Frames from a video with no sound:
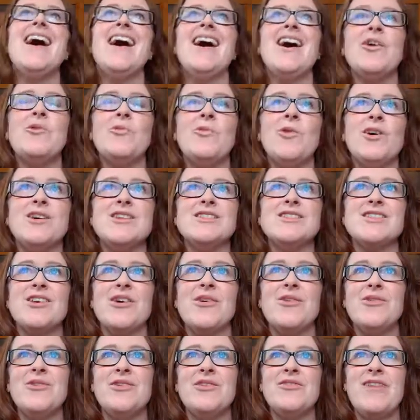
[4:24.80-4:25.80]
was
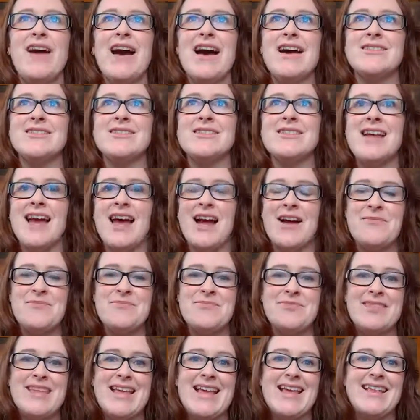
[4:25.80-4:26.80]
all around the
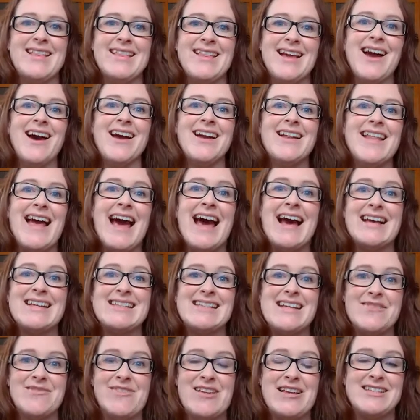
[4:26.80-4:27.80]
kind of the
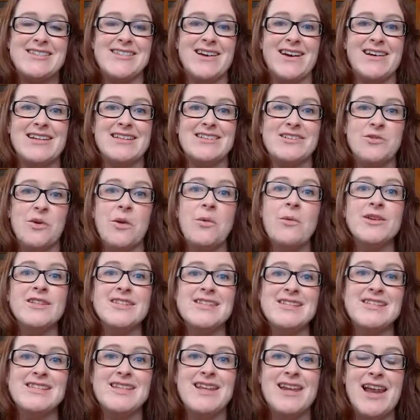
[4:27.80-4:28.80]
academic side. So I
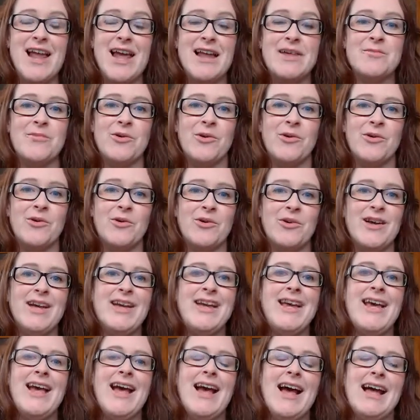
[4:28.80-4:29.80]
wanted to learn more,
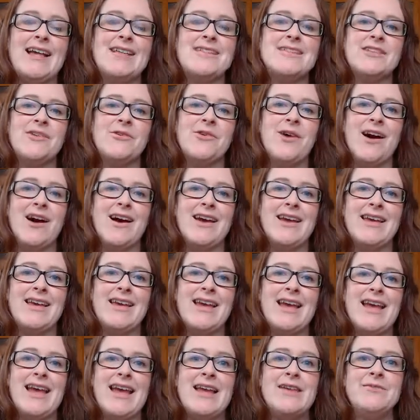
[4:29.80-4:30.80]
and so
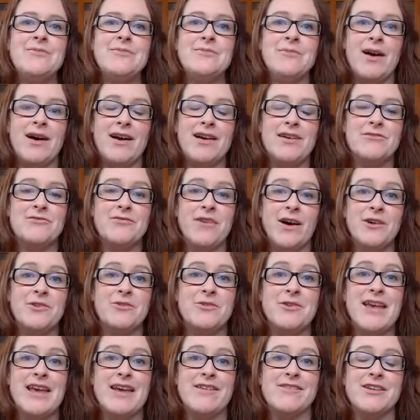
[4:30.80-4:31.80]
in my
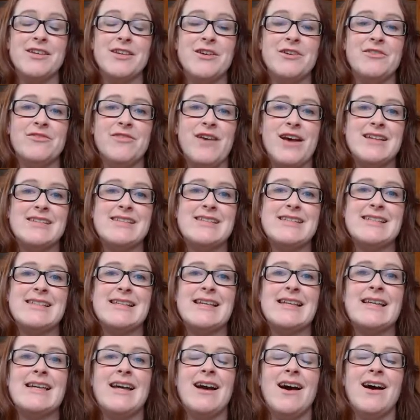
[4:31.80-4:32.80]
final year at
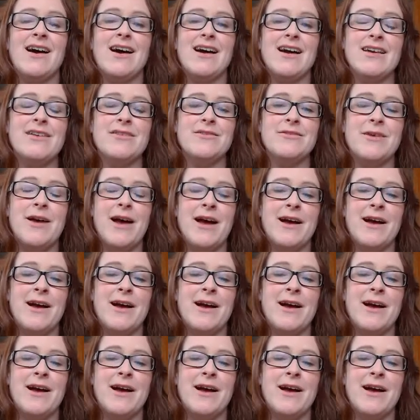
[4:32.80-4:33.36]
university, I